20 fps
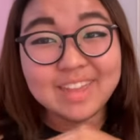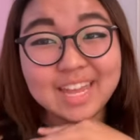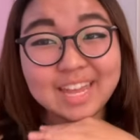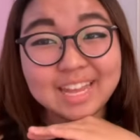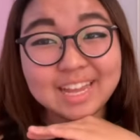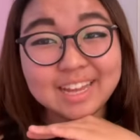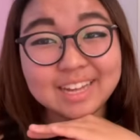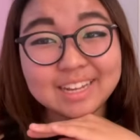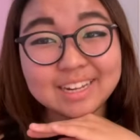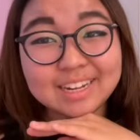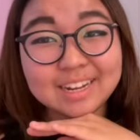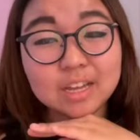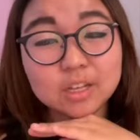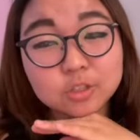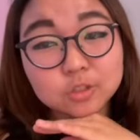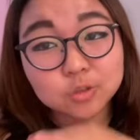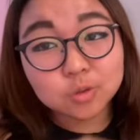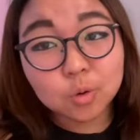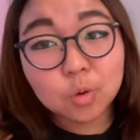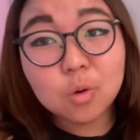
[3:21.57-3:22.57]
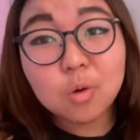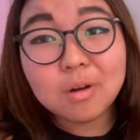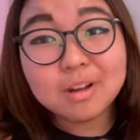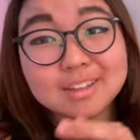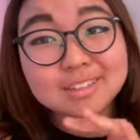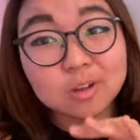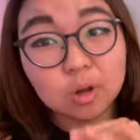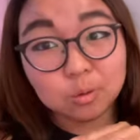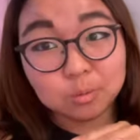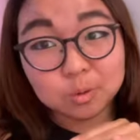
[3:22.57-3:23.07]
and school
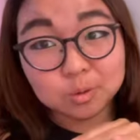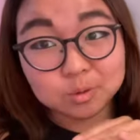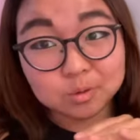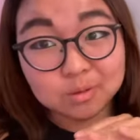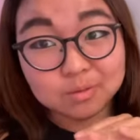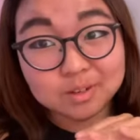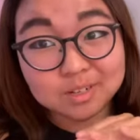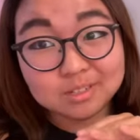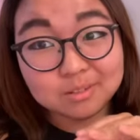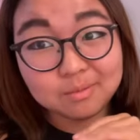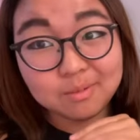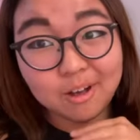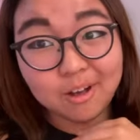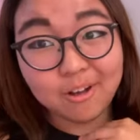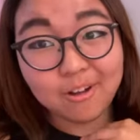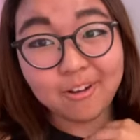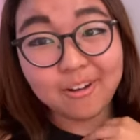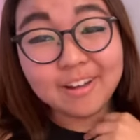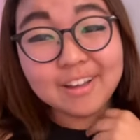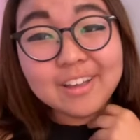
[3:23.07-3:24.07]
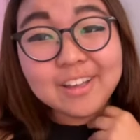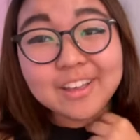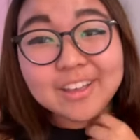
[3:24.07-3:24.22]
is almost over tomorrow.